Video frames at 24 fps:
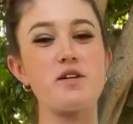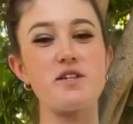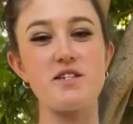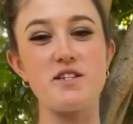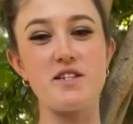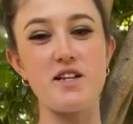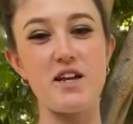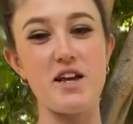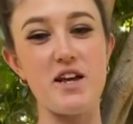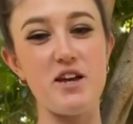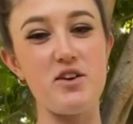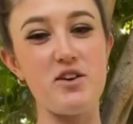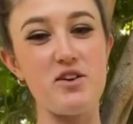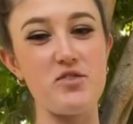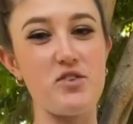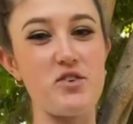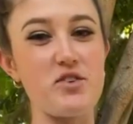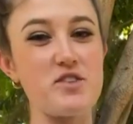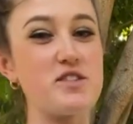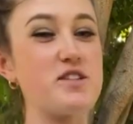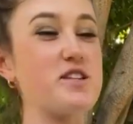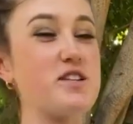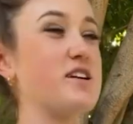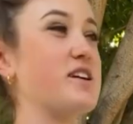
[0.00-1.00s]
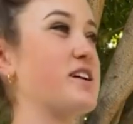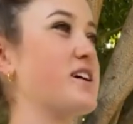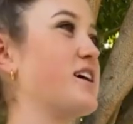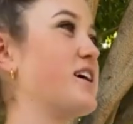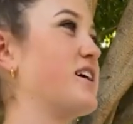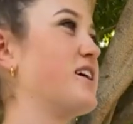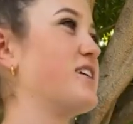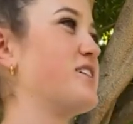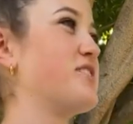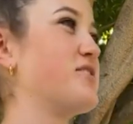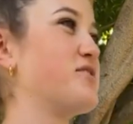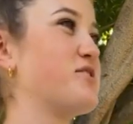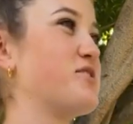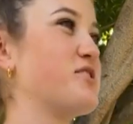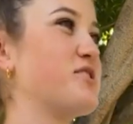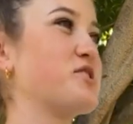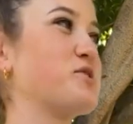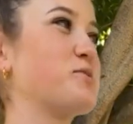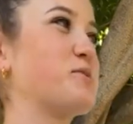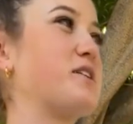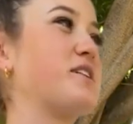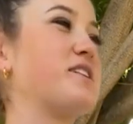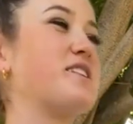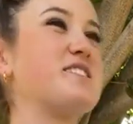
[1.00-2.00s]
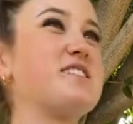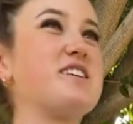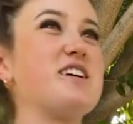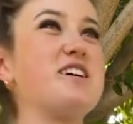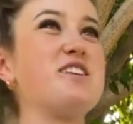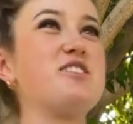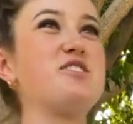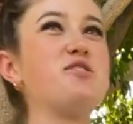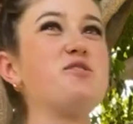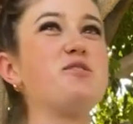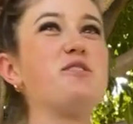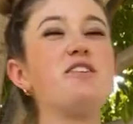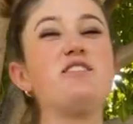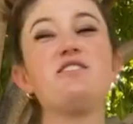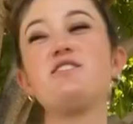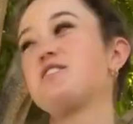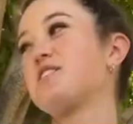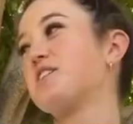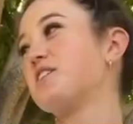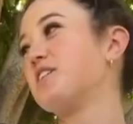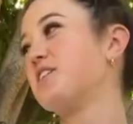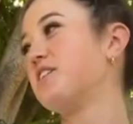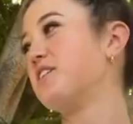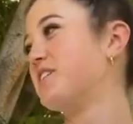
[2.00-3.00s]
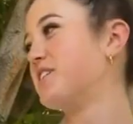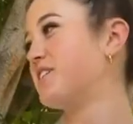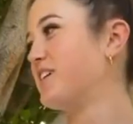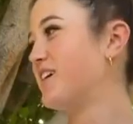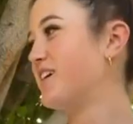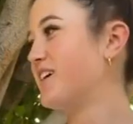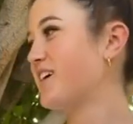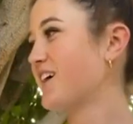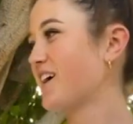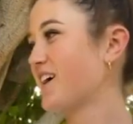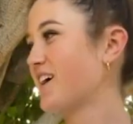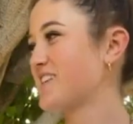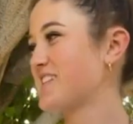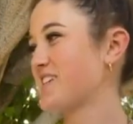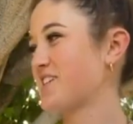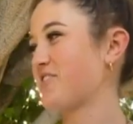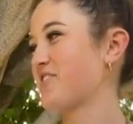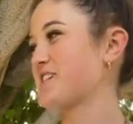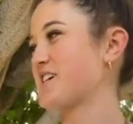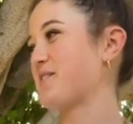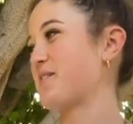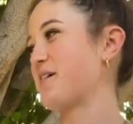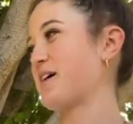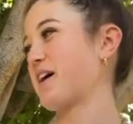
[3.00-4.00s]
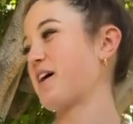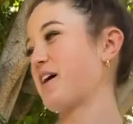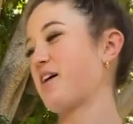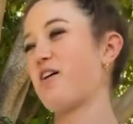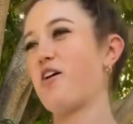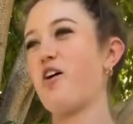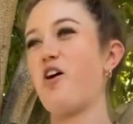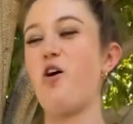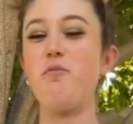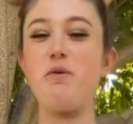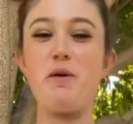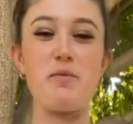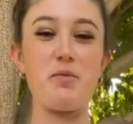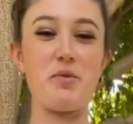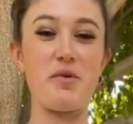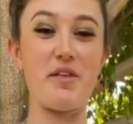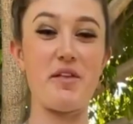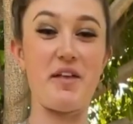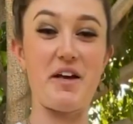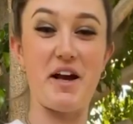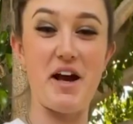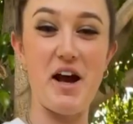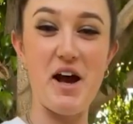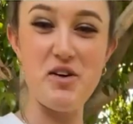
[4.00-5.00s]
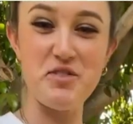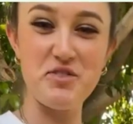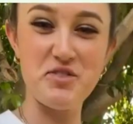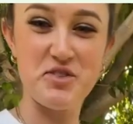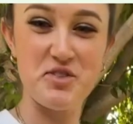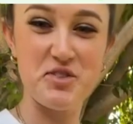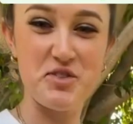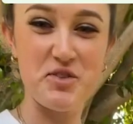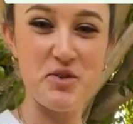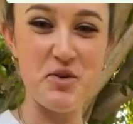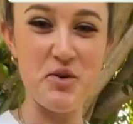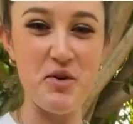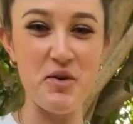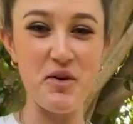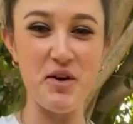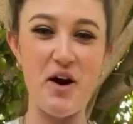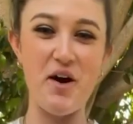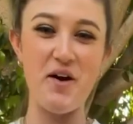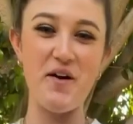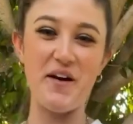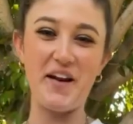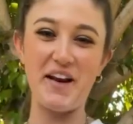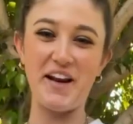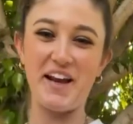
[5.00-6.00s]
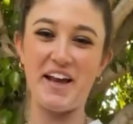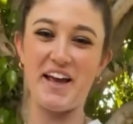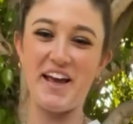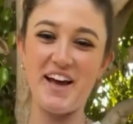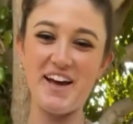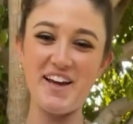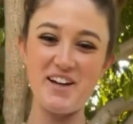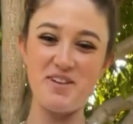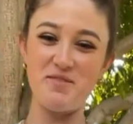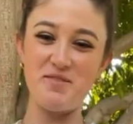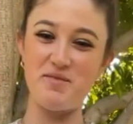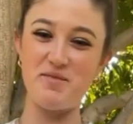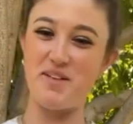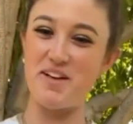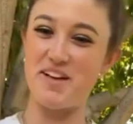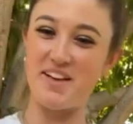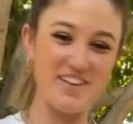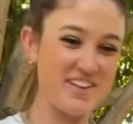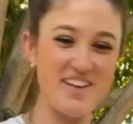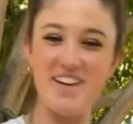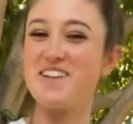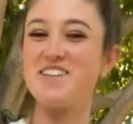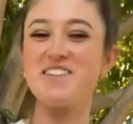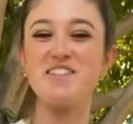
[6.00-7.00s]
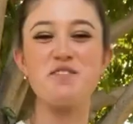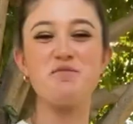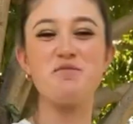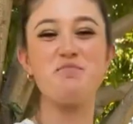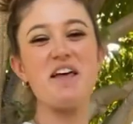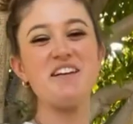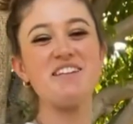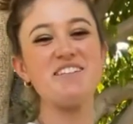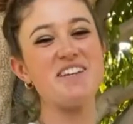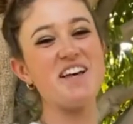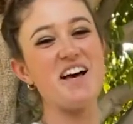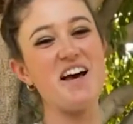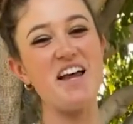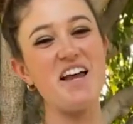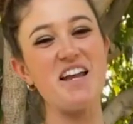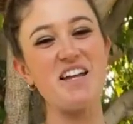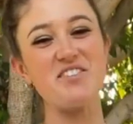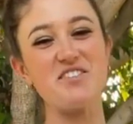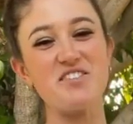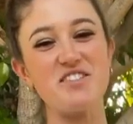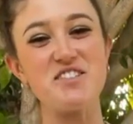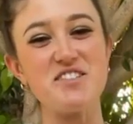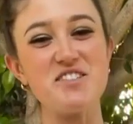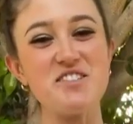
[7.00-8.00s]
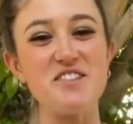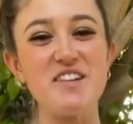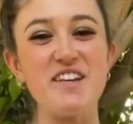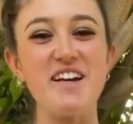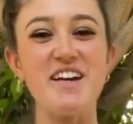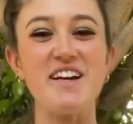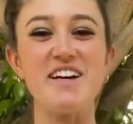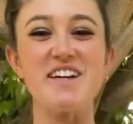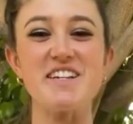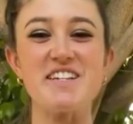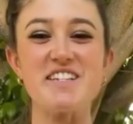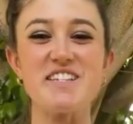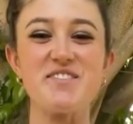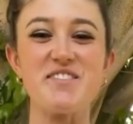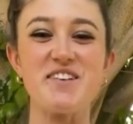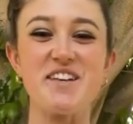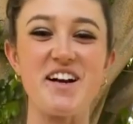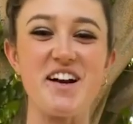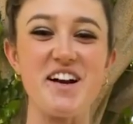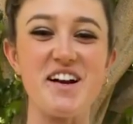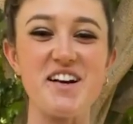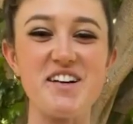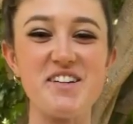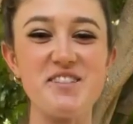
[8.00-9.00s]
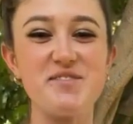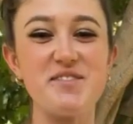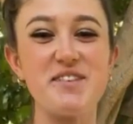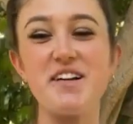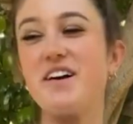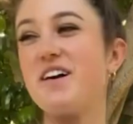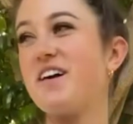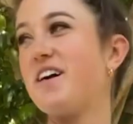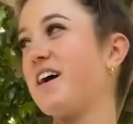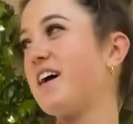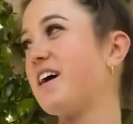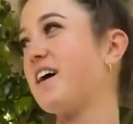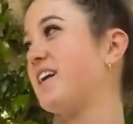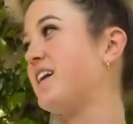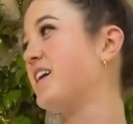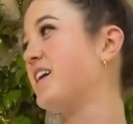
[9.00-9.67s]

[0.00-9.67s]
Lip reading: State University. Feels weird to say 2 years ago, because every time I go home, people are like, how's school going, kid? I'm like, it's been done for 2 years, sweetheart, but all right.